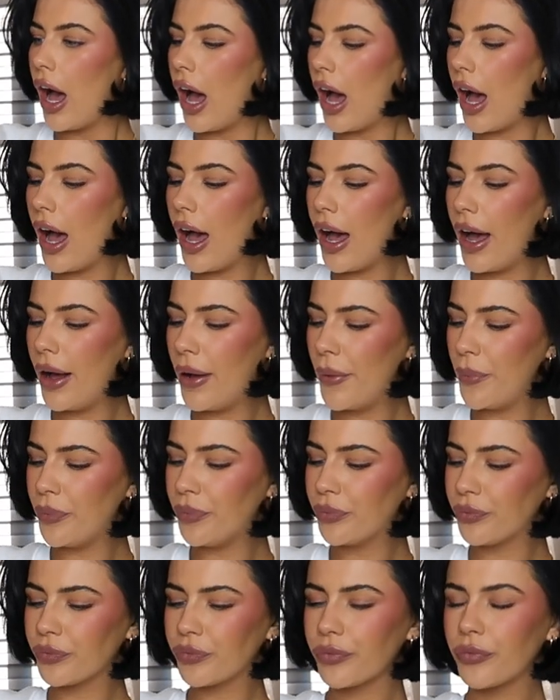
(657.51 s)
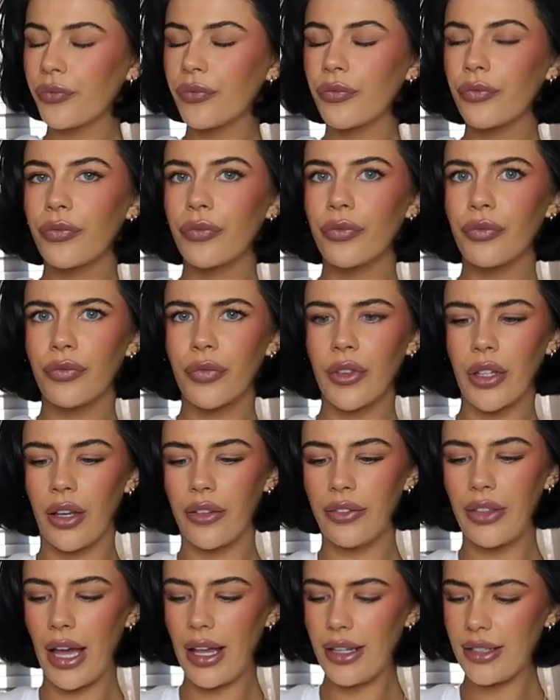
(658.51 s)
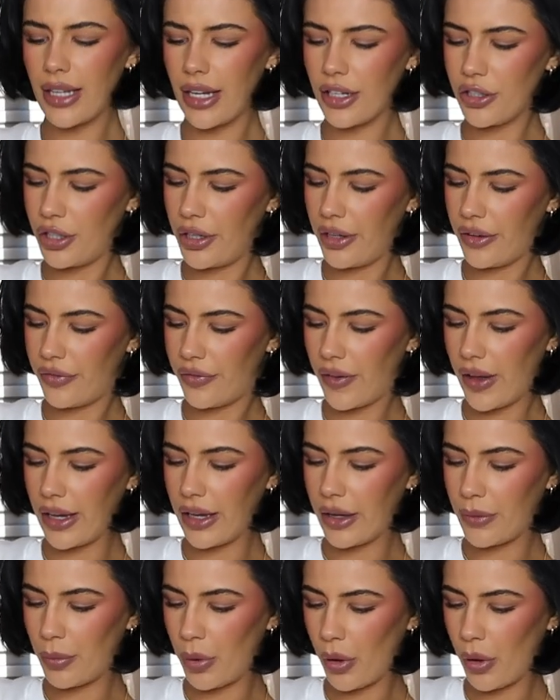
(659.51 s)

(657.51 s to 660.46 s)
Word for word: Um, that's actually a fake